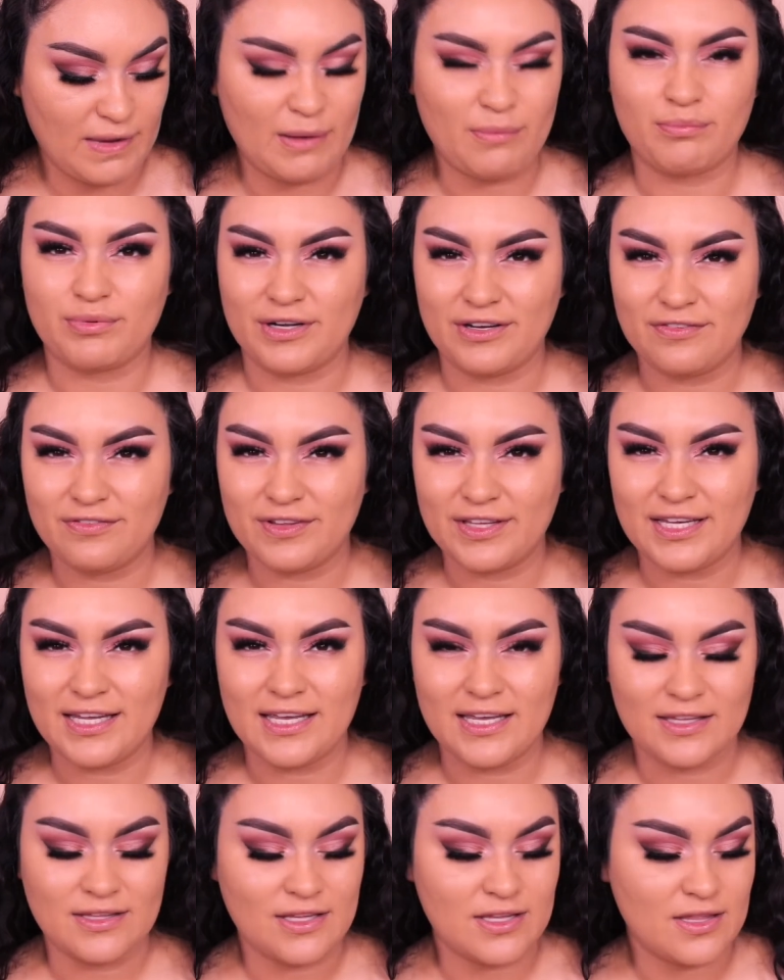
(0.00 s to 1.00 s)
briefly
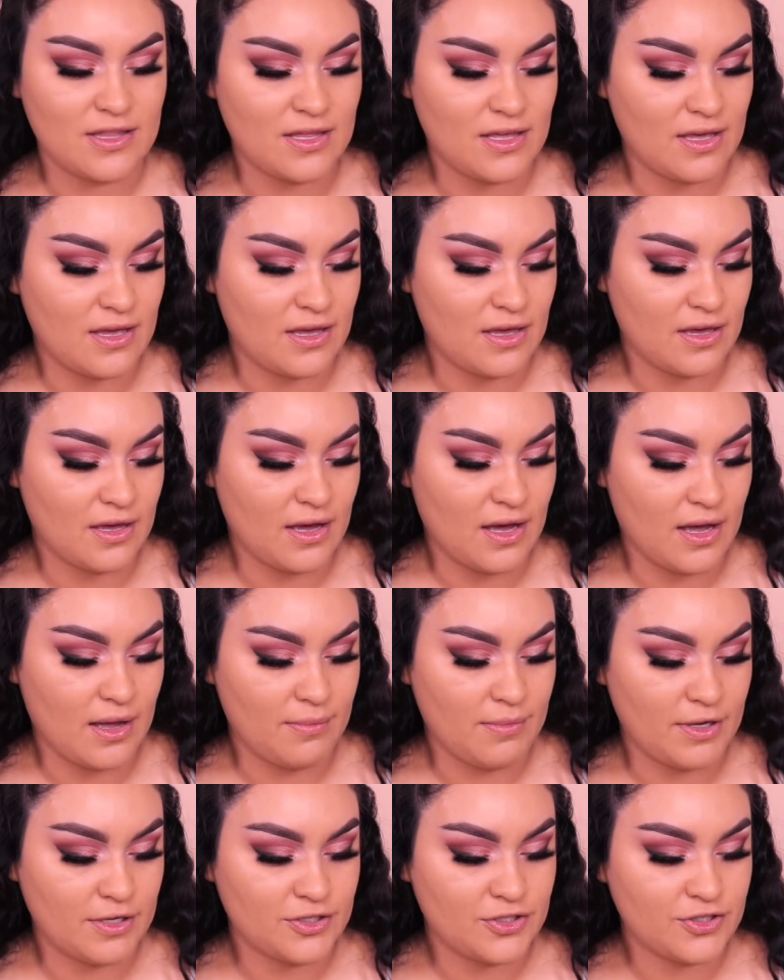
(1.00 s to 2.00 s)
in the
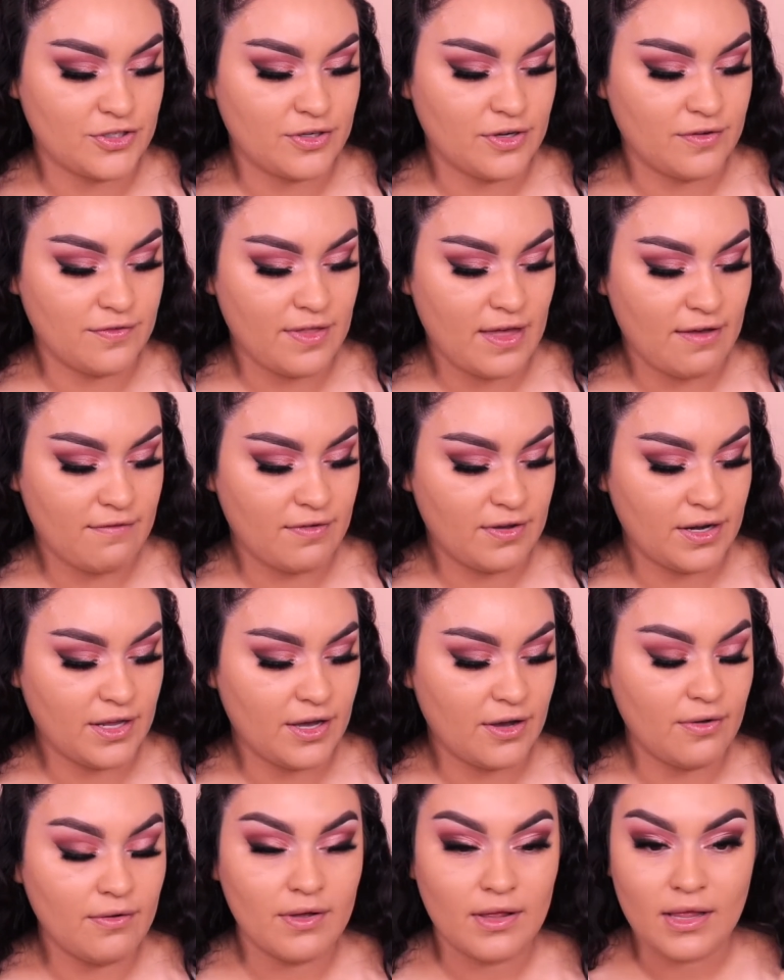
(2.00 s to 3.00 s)
intro of that
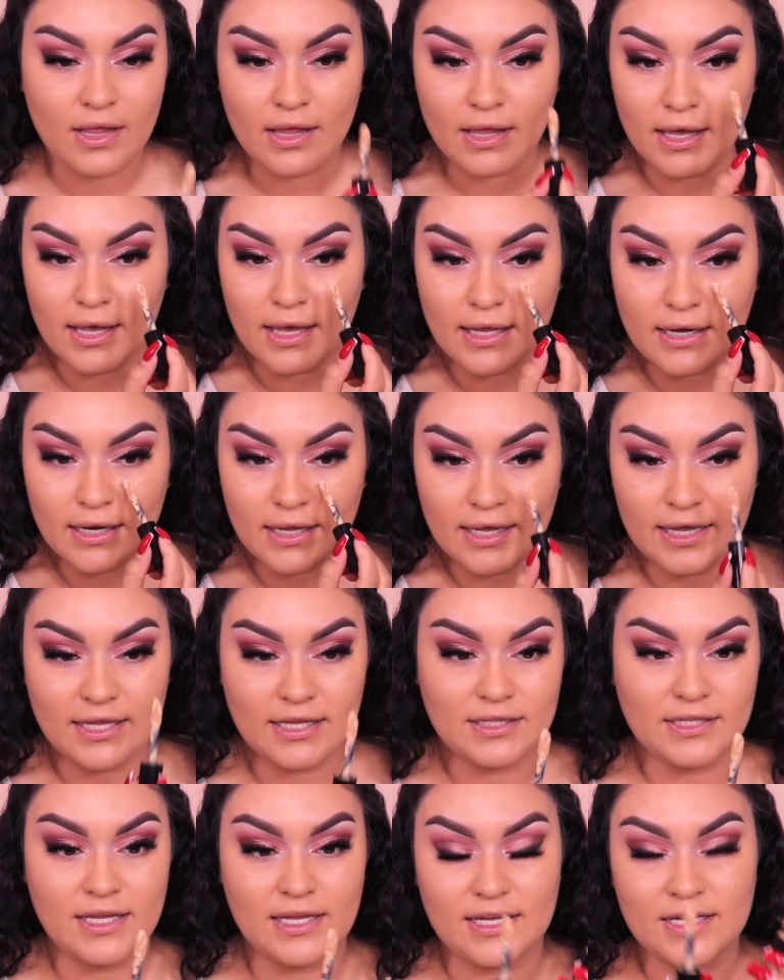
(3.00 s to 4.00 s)
video, and
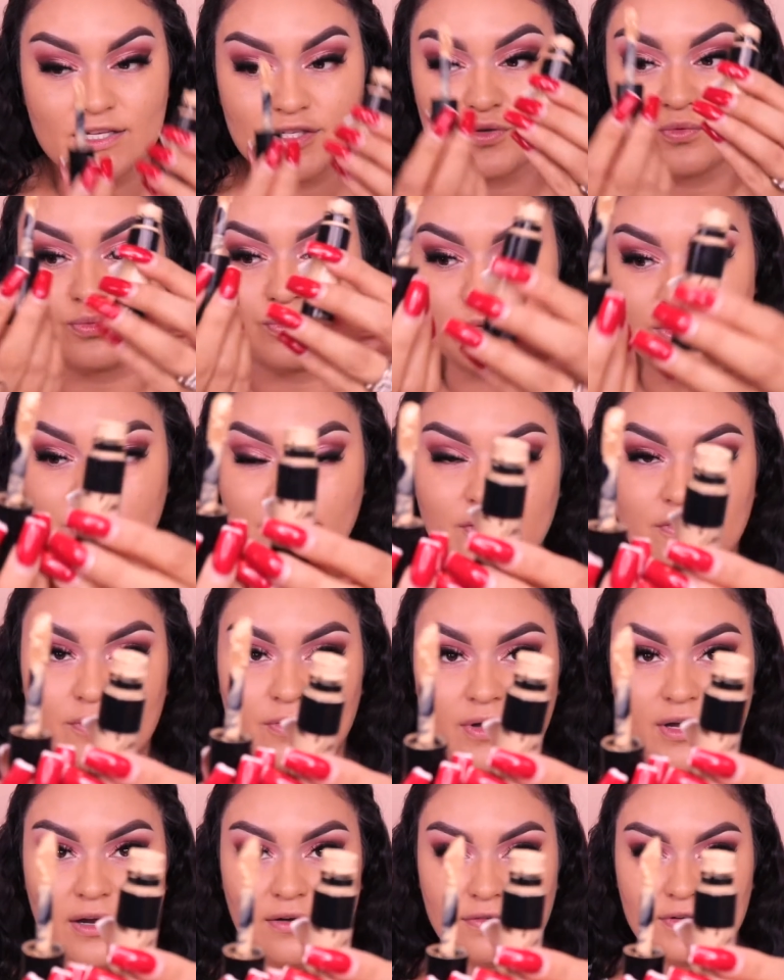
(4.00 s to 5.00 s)
it is really full
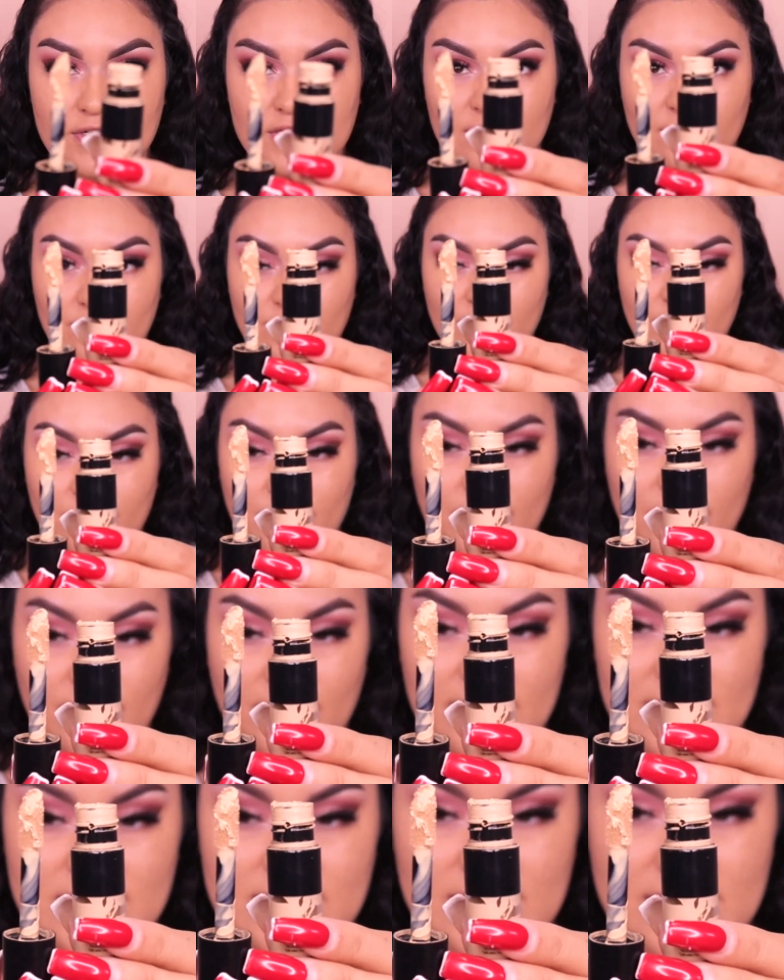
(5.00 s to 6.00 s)
coverage. I really want you
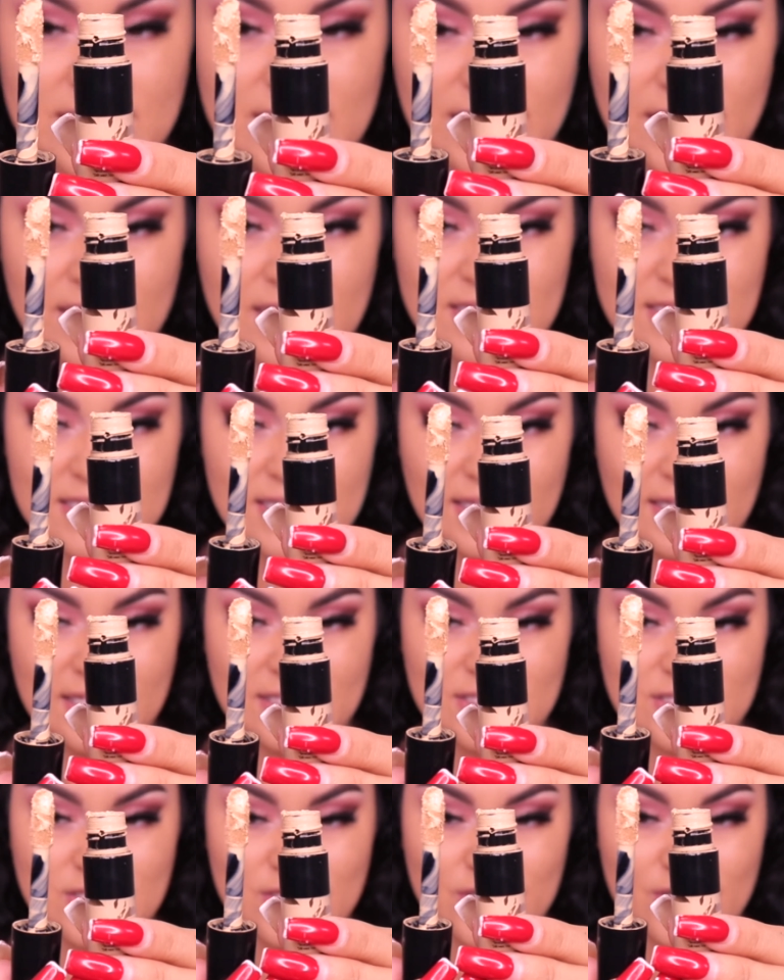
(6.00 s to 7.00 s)
guys to see this. Like
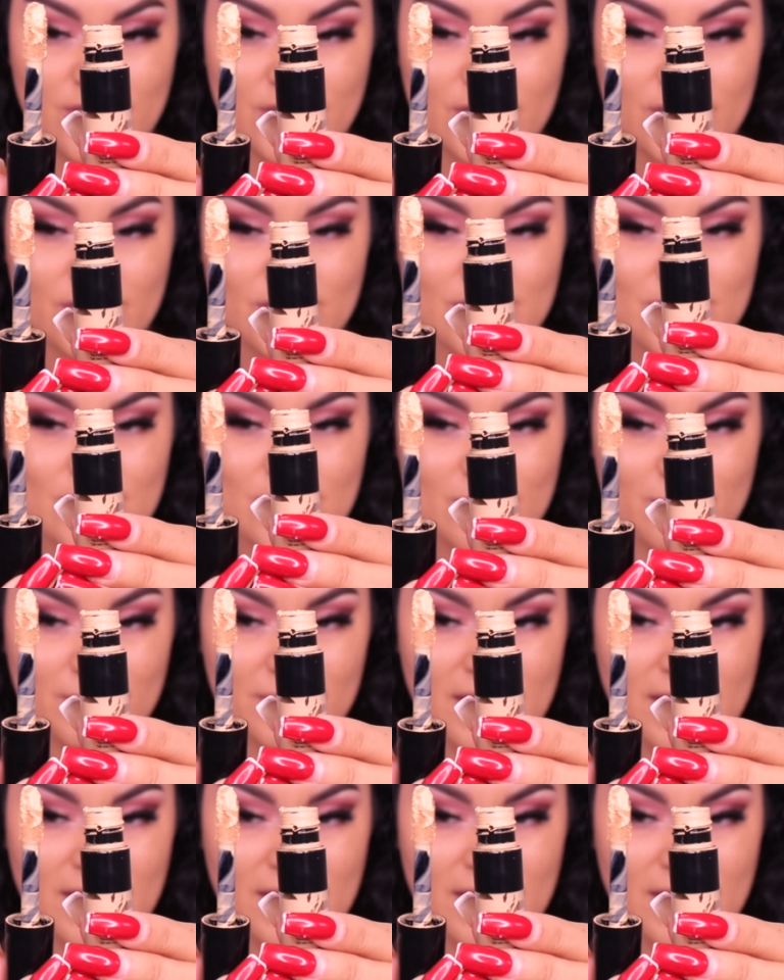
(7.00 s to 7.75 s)
it's super